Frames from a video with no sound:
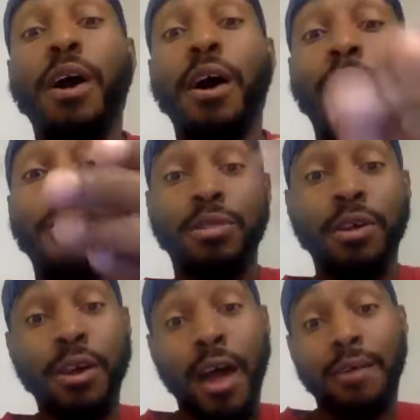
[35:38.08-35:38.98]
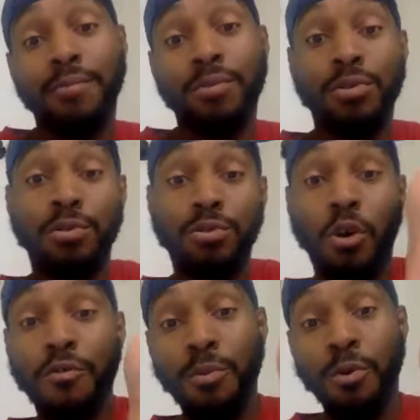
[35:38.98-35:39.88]
how I say I was a
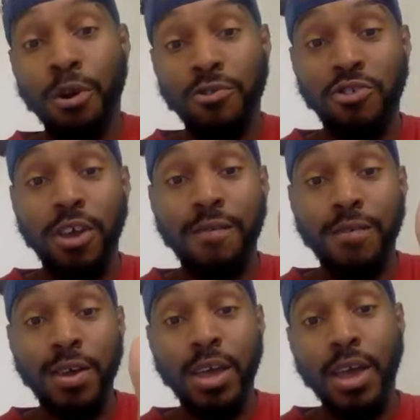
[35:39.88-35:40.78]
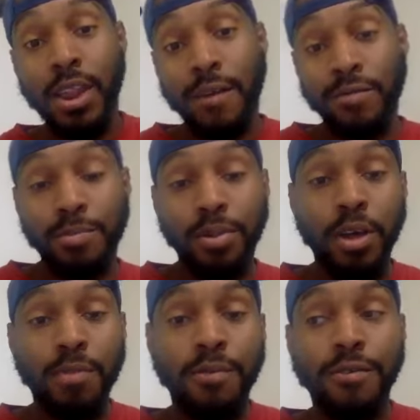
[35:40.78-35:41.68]
sophomore on JV again after
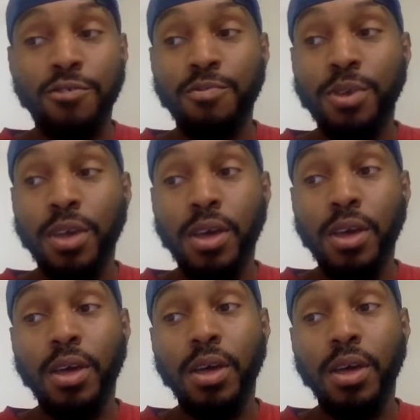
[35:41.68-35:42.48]
playing my freshman year.